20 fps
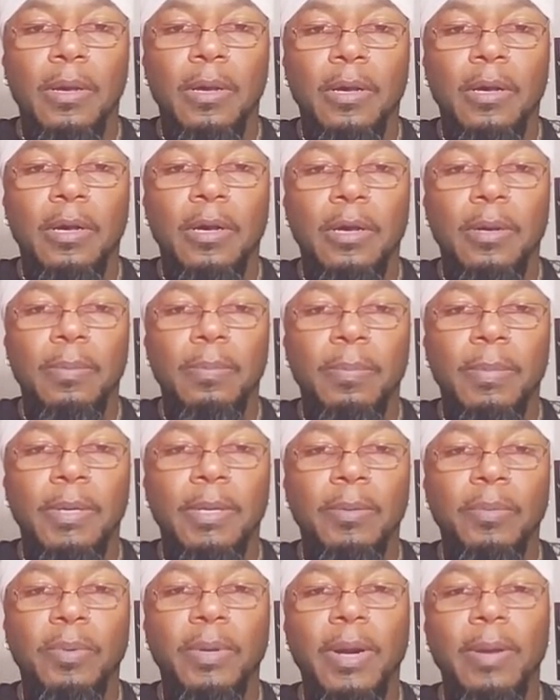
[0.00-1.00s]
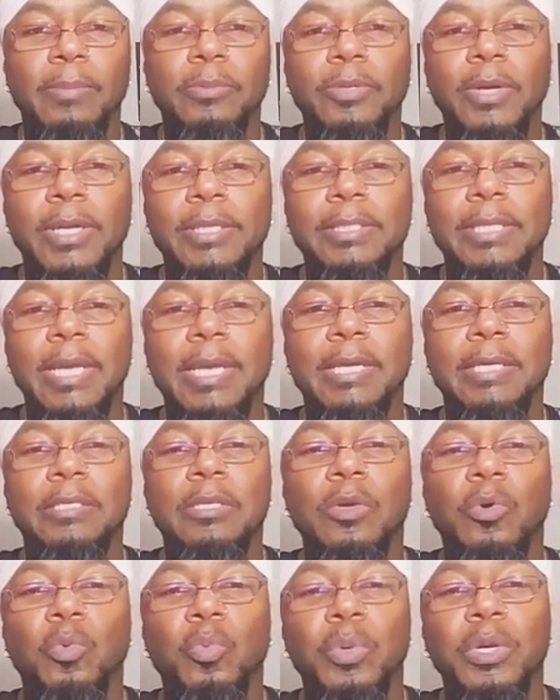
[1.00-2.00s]
Um, but what I'm trying to say
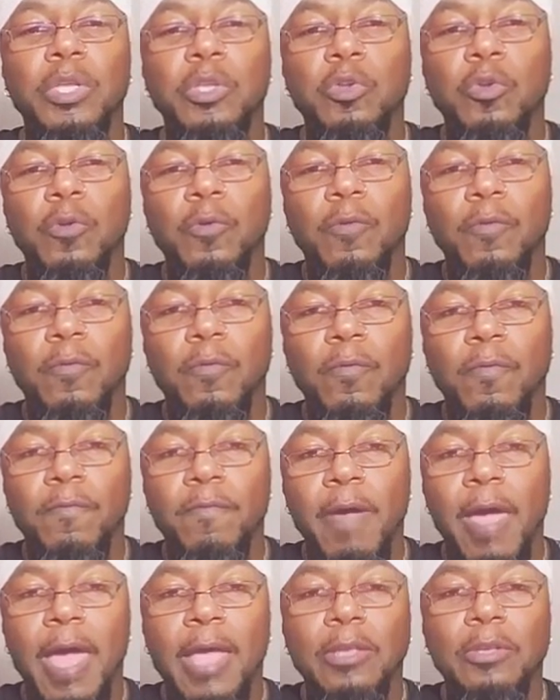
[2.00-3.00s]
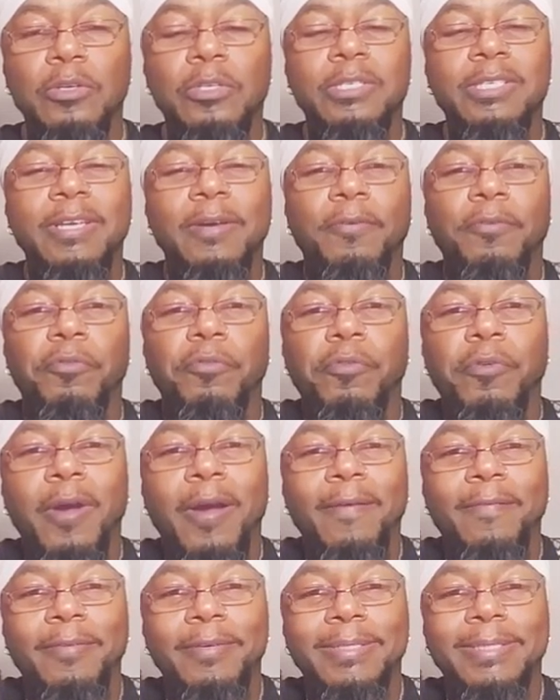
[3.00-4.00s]
is when you find yourself
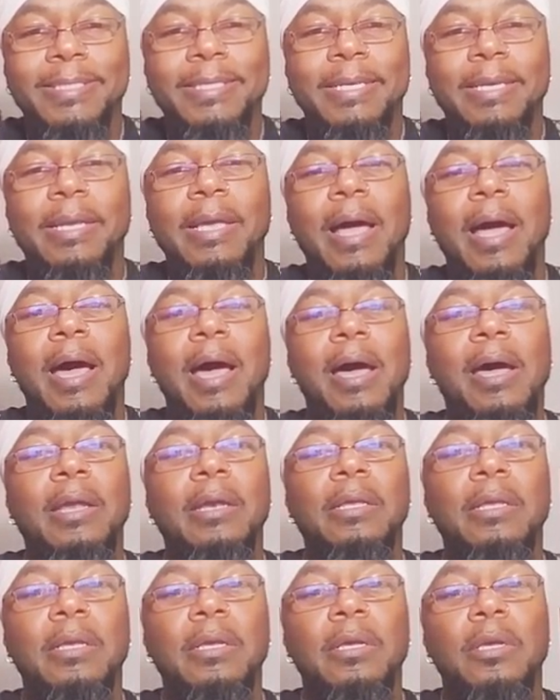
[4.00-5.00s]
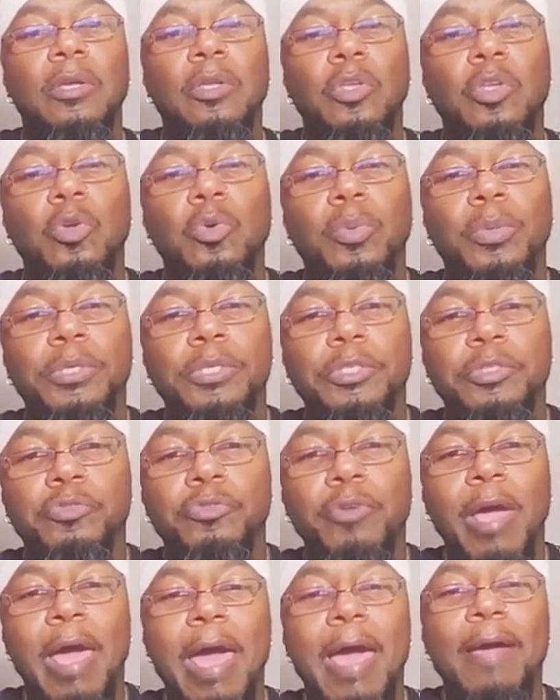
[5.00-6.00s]
reverencing God, you will
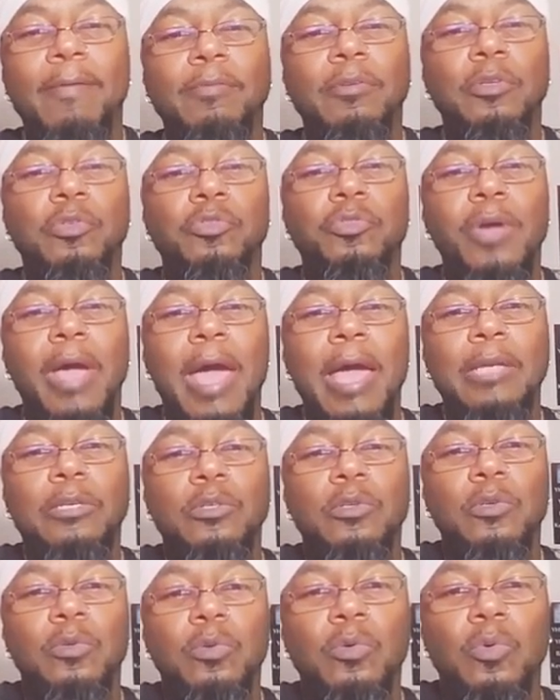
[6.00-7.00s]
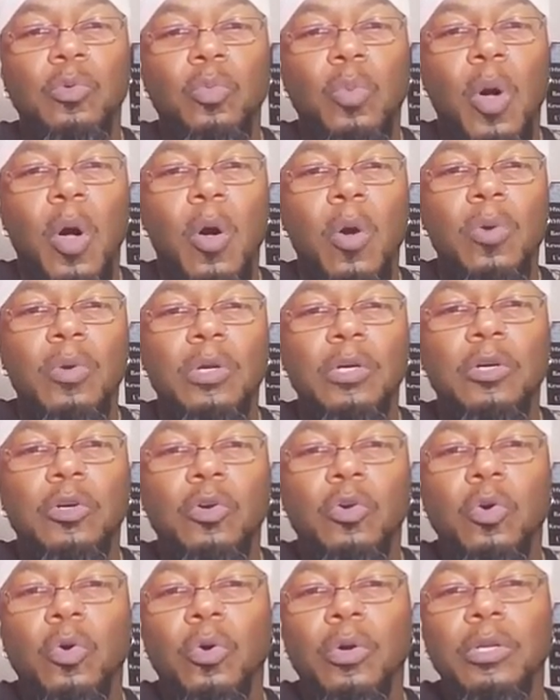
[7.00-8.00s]
strive to try to walk
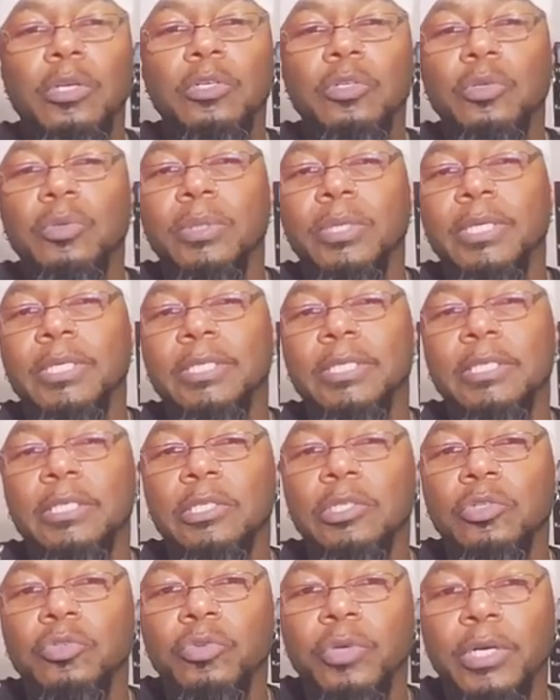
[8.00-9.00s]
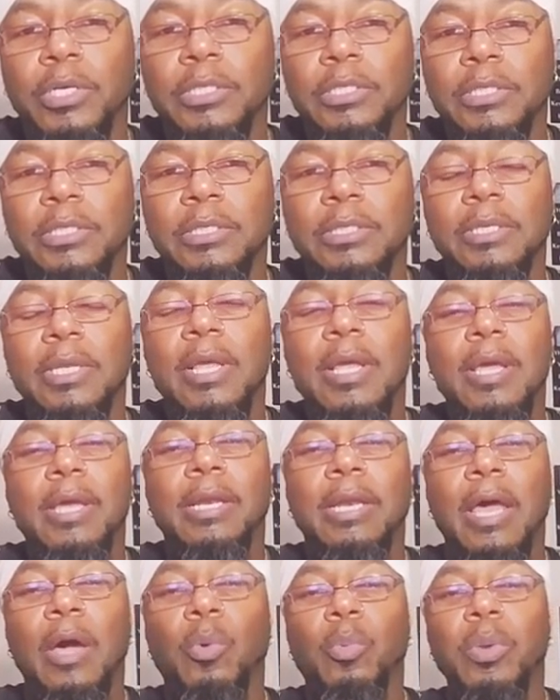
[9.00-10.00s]
according to his instructions.
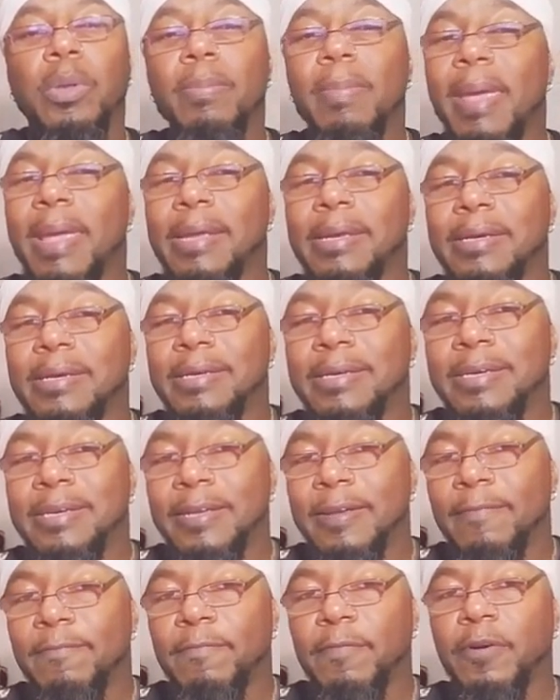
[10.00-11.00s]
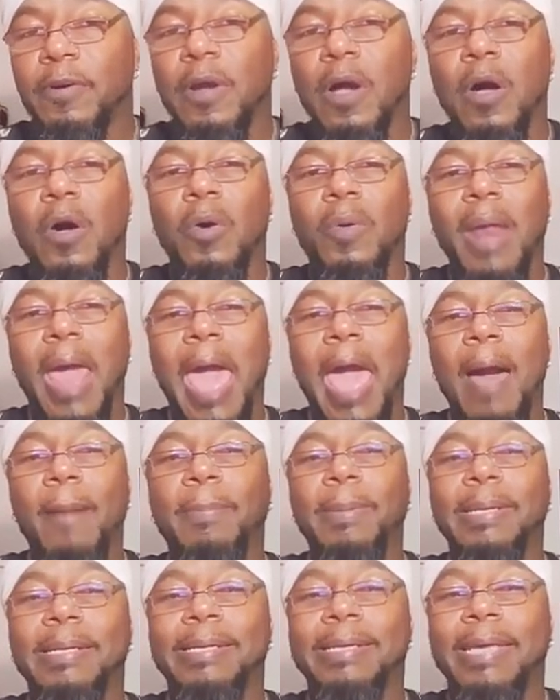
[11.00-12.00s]
Now, we may differ on
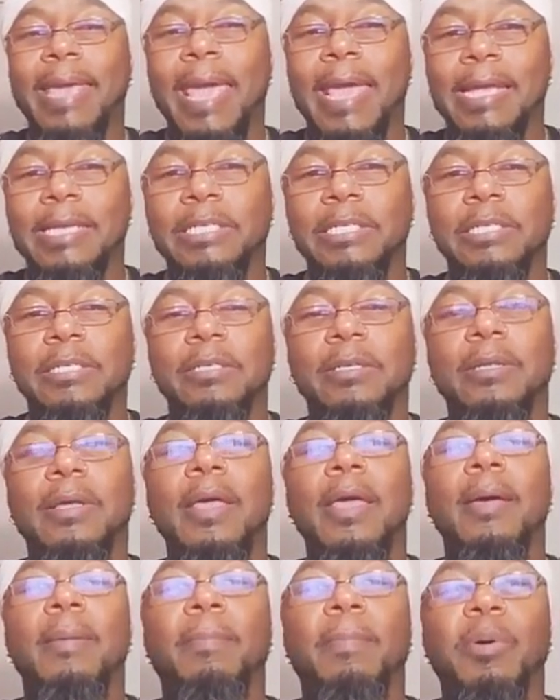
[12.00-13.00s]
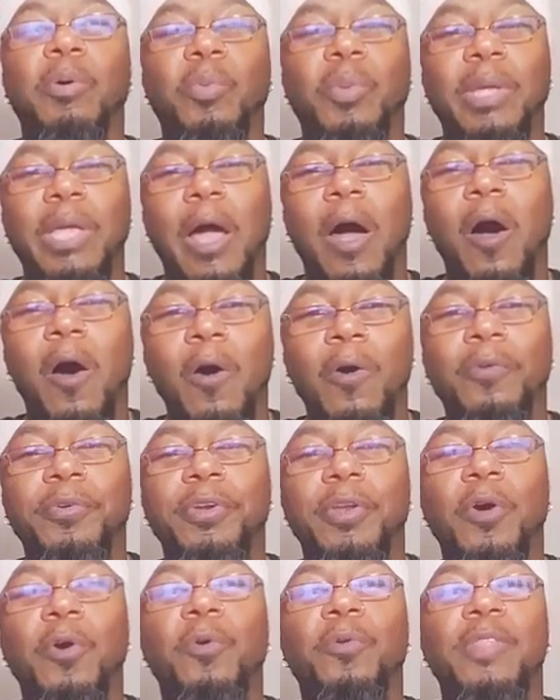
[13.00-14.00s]
application, but we all
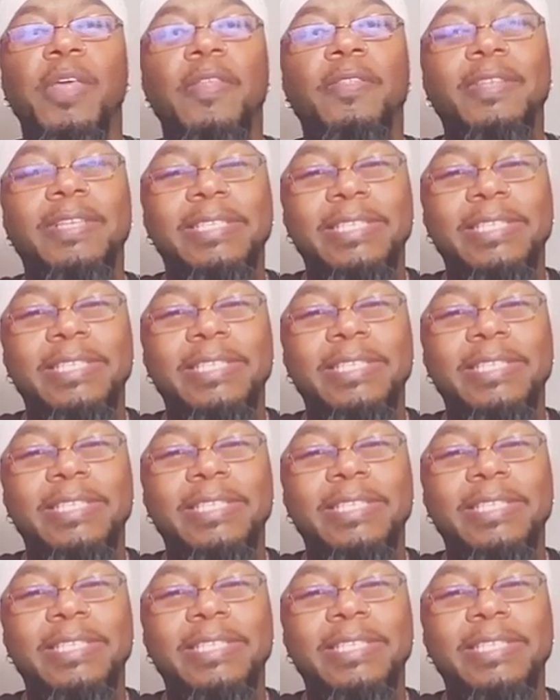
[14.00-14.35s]
know that the